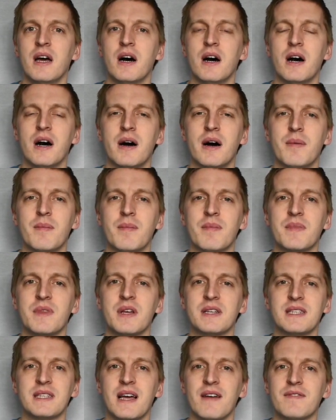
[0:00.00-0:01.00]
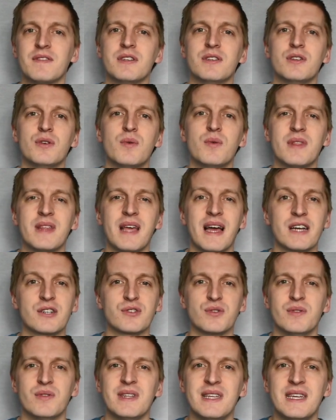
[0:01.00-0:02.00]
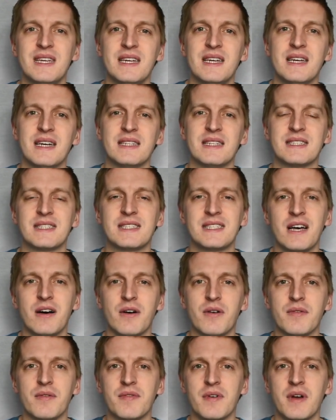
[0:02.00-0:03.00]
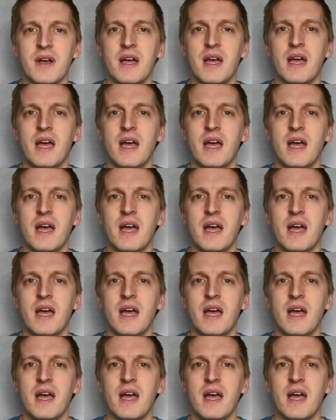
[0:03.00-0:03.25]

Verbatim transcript: um, doesn't have to do with the actual knee itself.